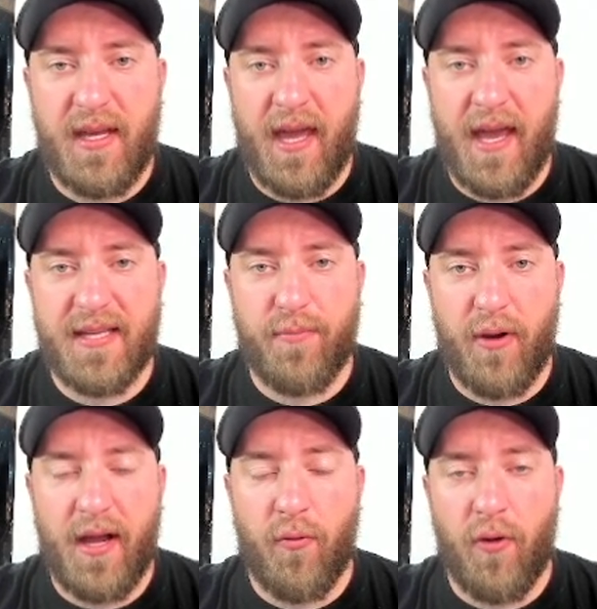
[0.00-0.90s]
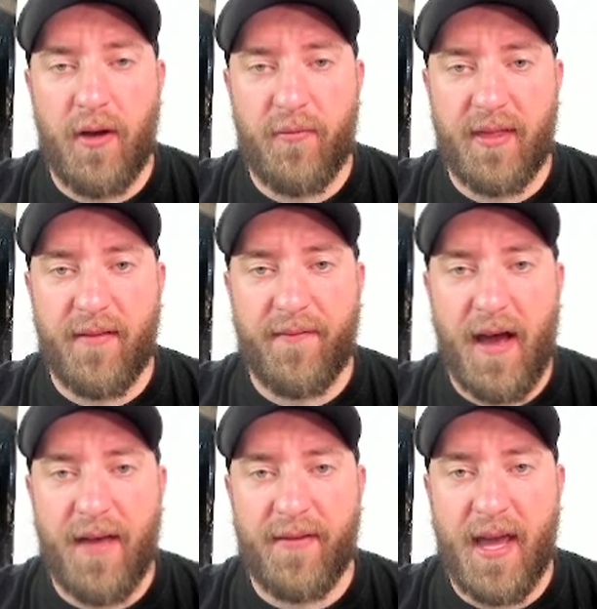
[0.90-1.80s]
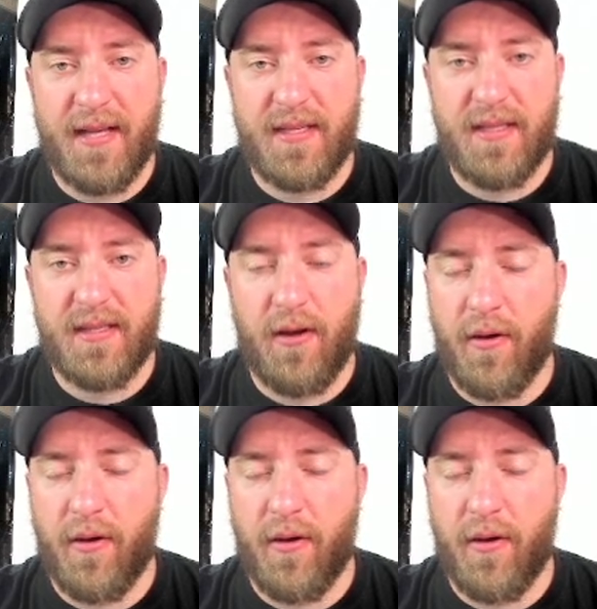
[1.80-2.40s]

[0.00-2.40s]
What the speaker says: case break one with the 5 cases,